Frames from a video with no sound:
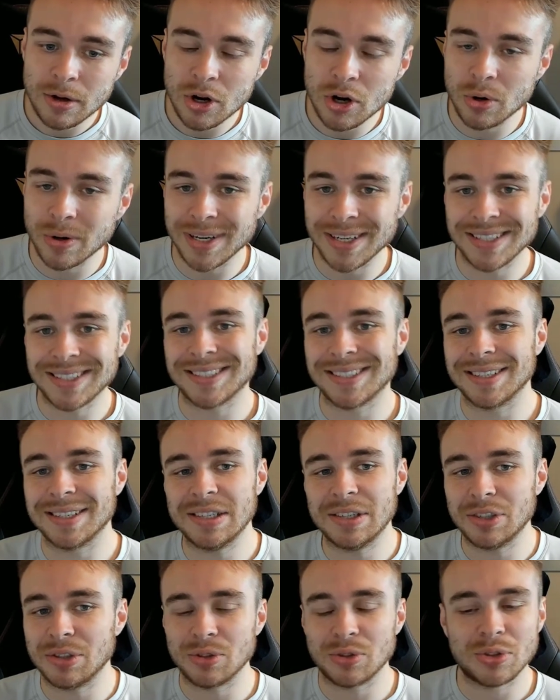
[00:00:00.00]
who is
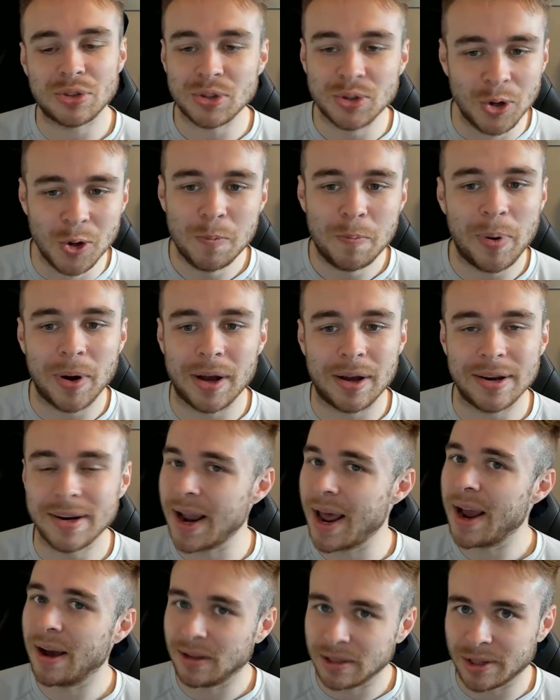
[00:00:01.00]
super
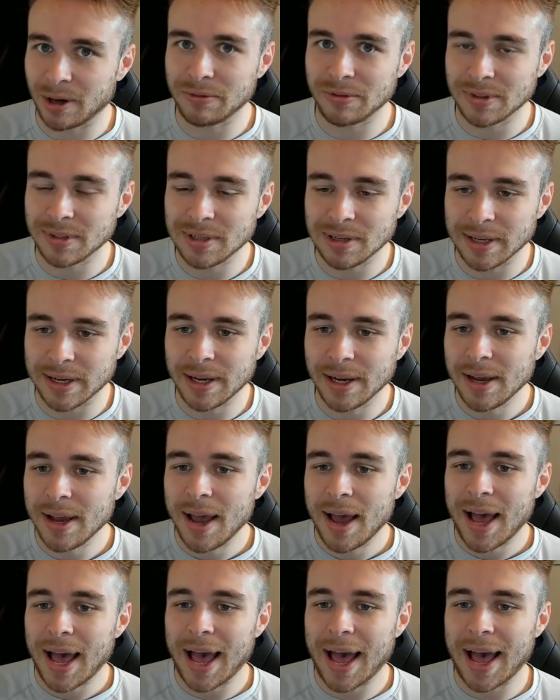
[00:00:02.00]
nailed, obviously,
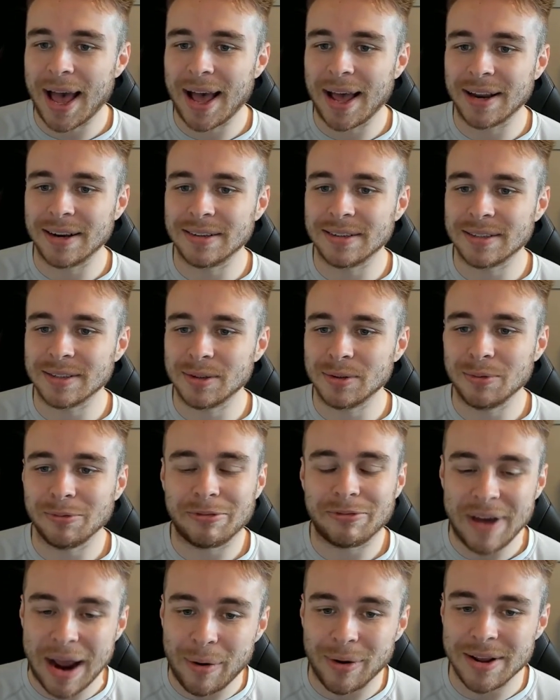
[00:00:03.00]
and
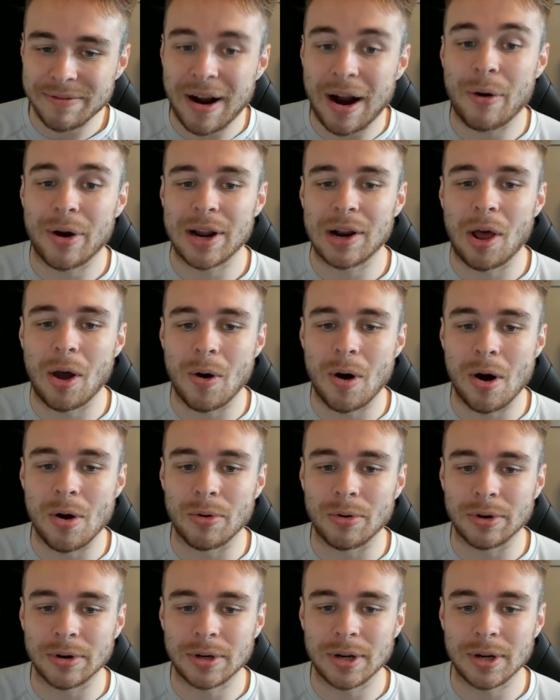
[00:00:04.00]
very, very low owned.